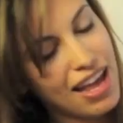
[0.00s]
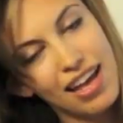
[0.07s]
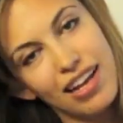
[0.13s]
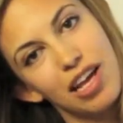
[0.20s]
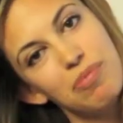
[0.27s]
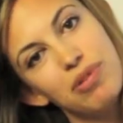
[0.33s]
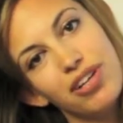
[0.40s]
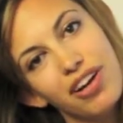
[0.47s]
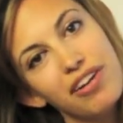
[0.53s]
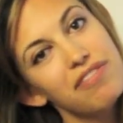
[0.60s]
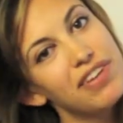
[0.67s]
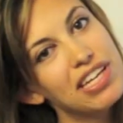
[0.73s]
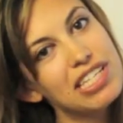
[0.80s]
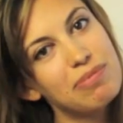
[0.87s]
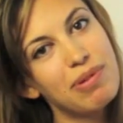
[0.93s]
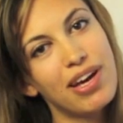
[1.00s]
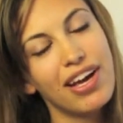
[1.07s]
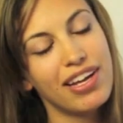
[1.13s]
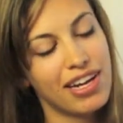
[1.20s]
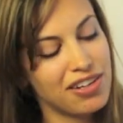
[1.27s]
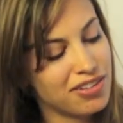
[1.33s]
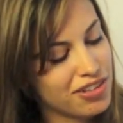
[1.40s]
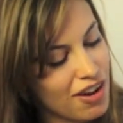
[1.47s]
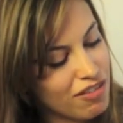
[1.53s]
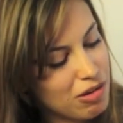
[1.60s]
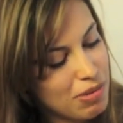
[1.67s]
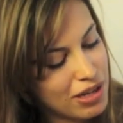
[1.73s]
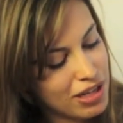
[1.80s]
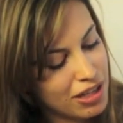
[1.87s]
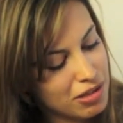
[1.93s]
and I put her on Facebook, and I told
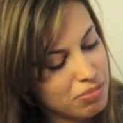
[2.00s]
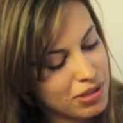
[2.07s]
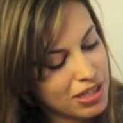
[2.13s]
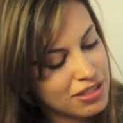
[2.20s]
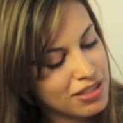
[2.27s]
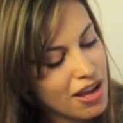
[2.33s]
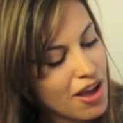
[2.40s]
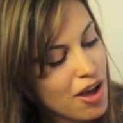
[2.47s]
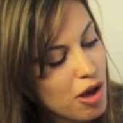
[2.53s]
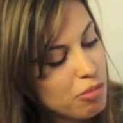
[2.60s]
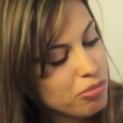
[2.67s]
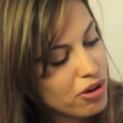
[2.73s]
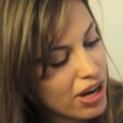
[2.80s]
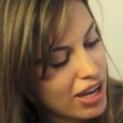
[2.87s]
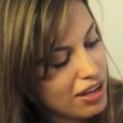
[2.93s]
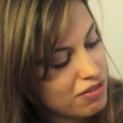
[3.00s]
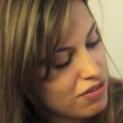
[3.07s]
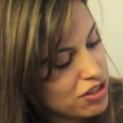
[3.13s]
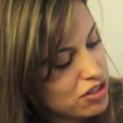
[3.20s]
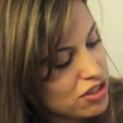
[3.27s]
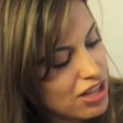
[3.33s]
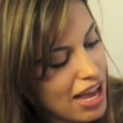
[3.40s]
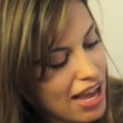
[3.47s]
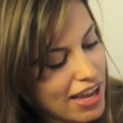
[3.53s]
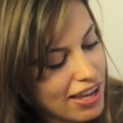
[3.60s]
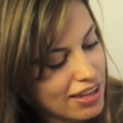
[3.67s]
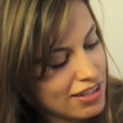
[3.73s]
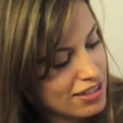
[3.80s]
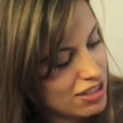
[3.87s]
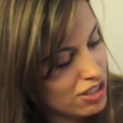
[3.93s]
everybody to please pray and
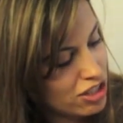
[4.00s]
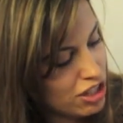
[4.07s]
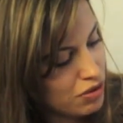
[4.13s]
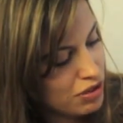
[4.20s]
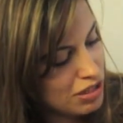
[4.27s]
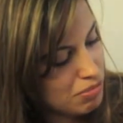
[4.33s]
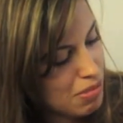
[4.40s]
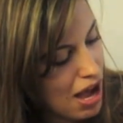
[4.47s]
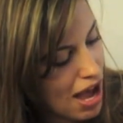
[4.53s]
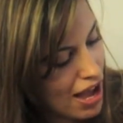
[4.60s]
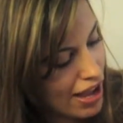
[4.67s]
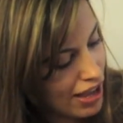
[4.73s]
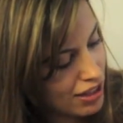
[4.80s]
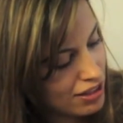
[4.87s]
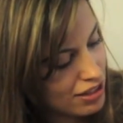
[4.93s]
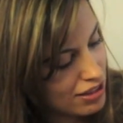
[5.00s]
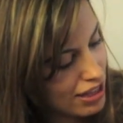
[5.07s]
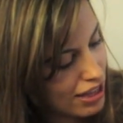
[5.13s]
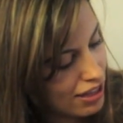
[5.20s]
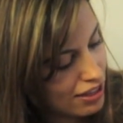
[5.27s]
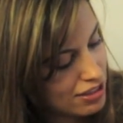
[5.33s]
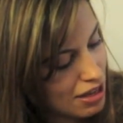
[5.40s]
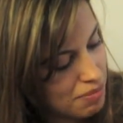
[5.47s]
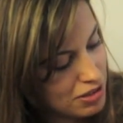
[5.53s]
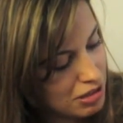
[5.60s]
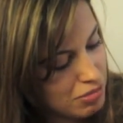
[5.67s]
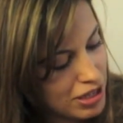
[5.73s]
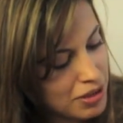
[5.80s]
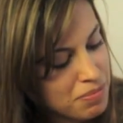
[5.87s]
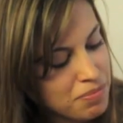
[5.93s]
visualize that she was mine and that they accepted
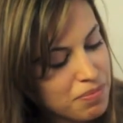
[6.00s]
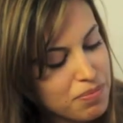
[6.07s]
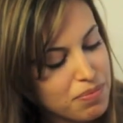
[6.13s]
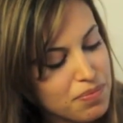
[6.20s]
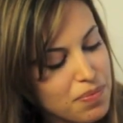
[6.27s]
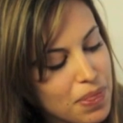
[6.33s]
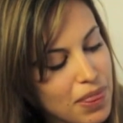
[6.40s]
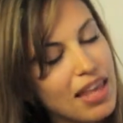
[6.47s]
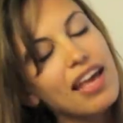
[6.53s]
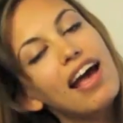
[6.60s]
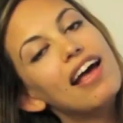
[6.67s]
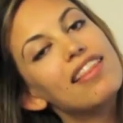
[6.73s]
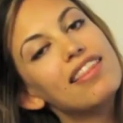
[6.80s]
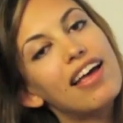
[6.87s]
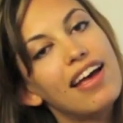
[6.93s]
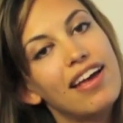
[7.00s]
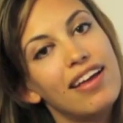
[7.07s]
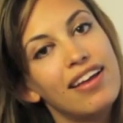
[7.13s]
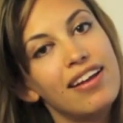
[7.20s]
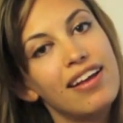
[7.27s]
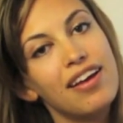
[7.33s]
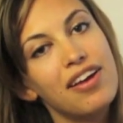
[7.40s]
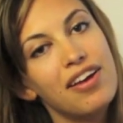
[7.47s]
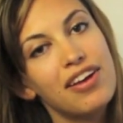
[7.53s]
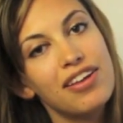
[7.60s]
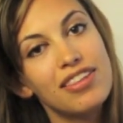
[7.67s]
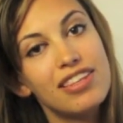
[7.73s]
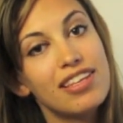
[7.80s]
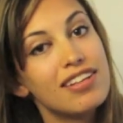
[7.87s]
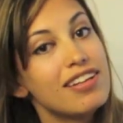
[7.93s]
me. And then
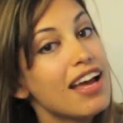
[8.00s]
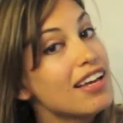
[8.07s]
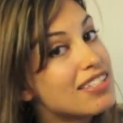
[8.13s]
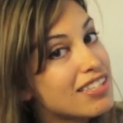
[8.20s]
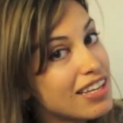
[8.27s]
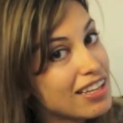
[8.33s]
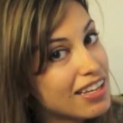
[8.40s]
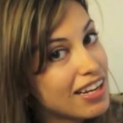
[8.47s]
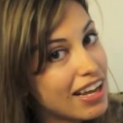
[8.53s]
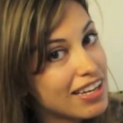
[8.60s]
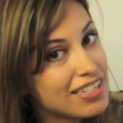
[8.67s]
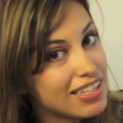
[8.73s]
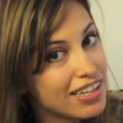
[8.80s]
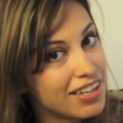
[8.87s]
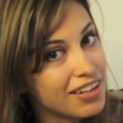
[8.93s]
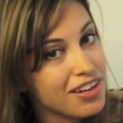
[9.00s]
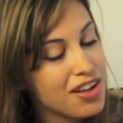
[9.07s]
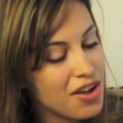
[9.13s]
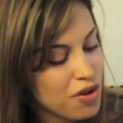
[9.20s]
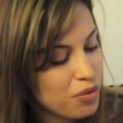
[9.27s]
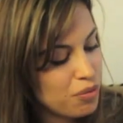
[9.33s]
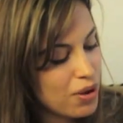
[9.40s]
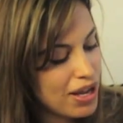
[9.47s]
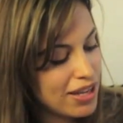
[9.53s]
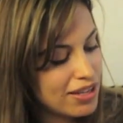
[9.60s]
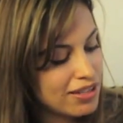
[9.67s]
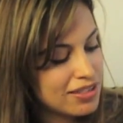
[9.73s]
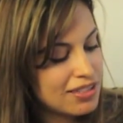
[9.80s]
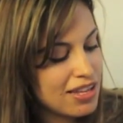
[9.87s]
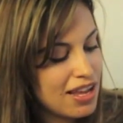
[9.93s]
the next thing that I did
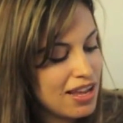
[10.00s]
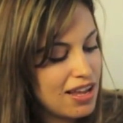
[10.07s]
was